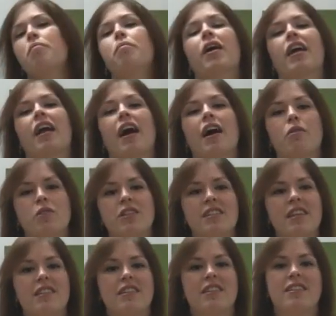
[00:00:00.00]
But I would
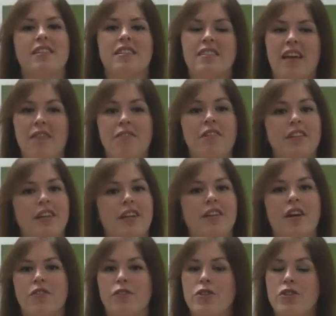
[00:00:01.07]
say that this is definitely
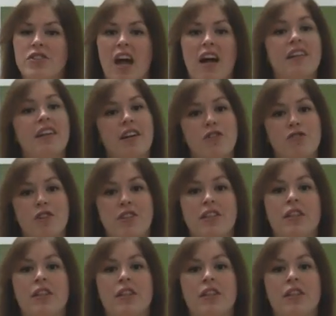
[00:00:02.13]
another solid entry